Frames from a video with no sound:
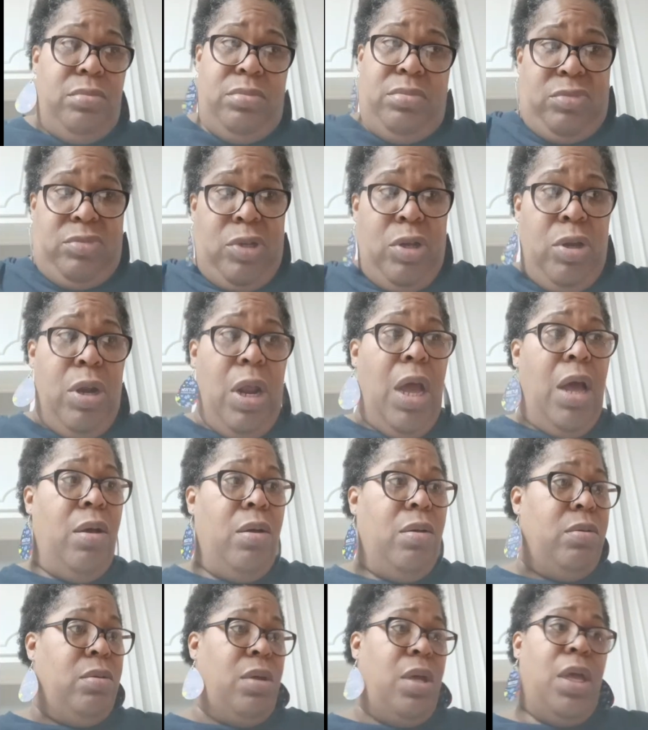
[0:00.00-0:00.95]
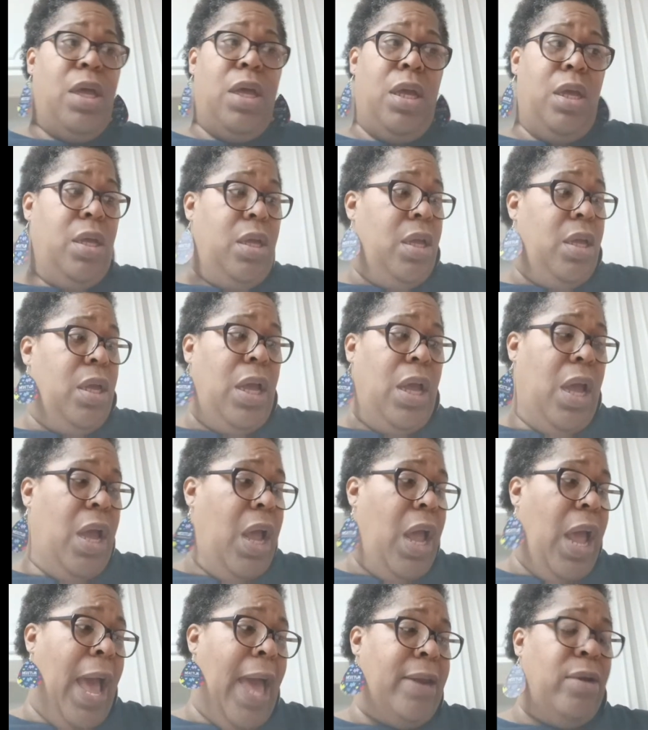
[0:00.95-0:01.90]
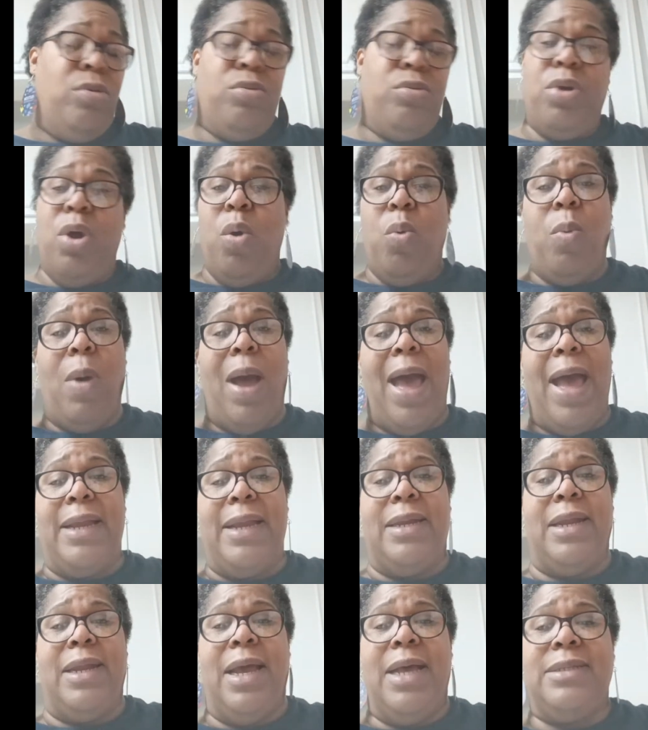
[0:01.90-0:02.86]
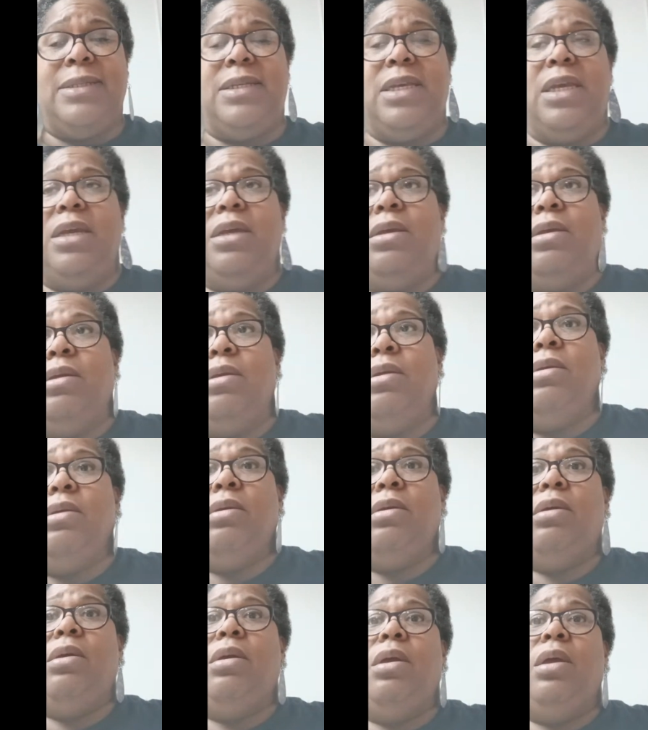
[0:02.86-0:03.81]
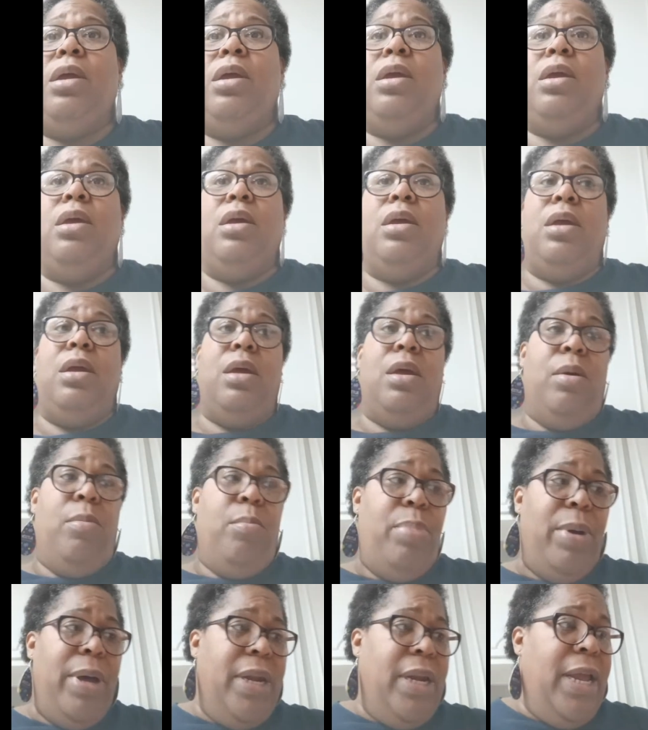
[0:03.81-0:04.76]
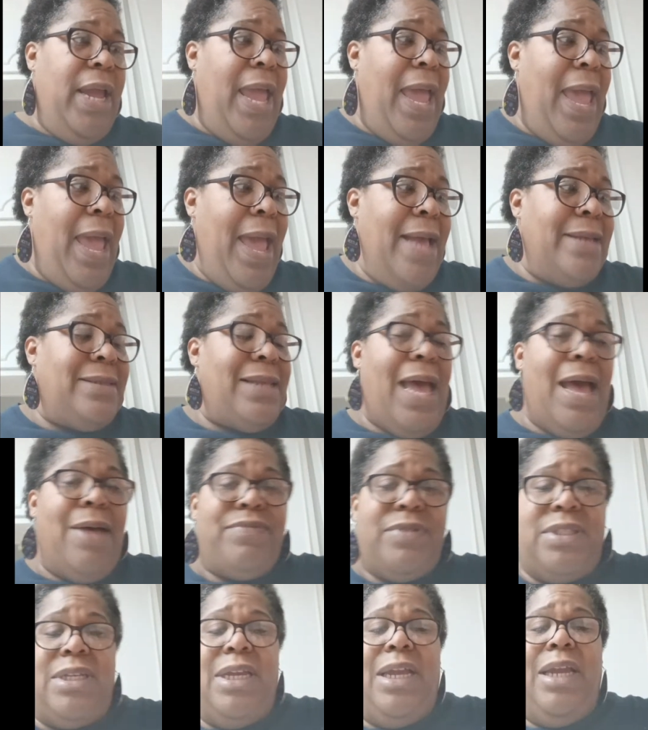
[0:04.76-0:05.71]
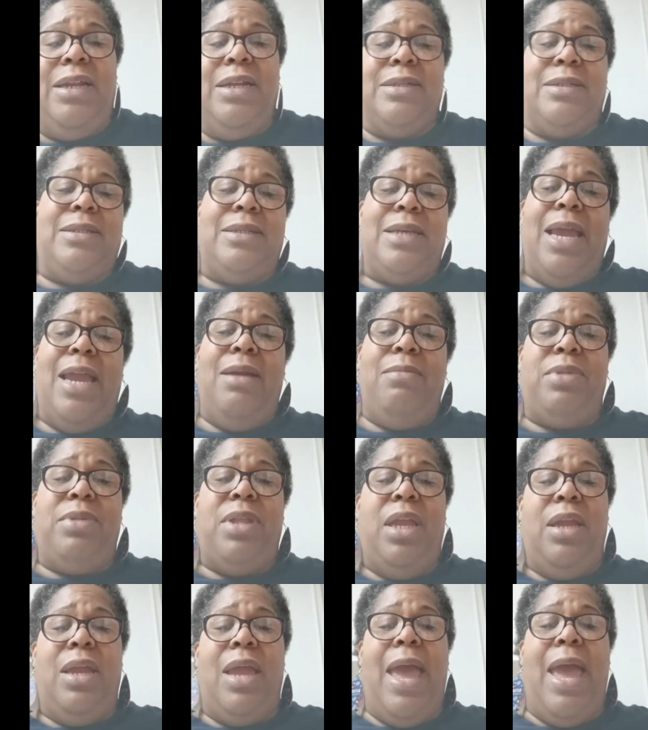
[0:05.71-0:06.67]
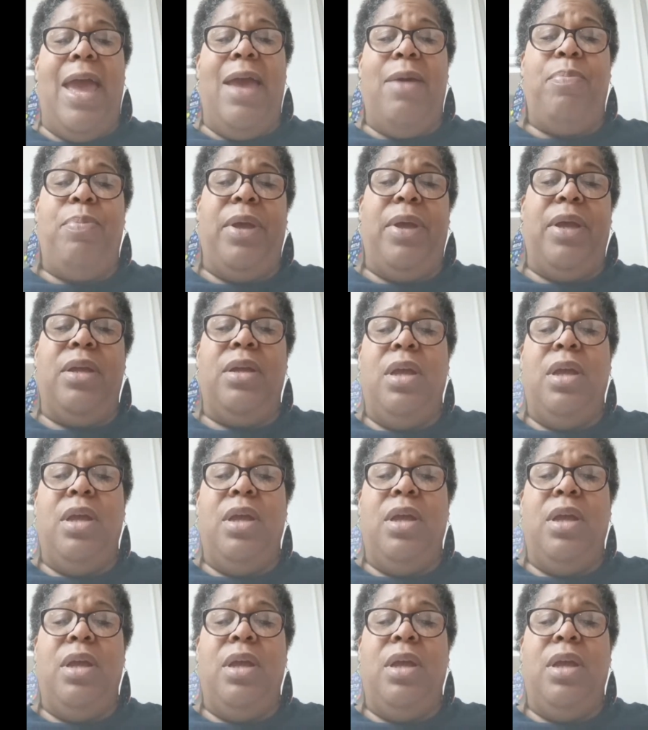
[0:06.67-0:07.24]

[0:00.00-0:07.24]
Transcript: You know, I don't know why it does it, but it has. I've seen the same thing happen.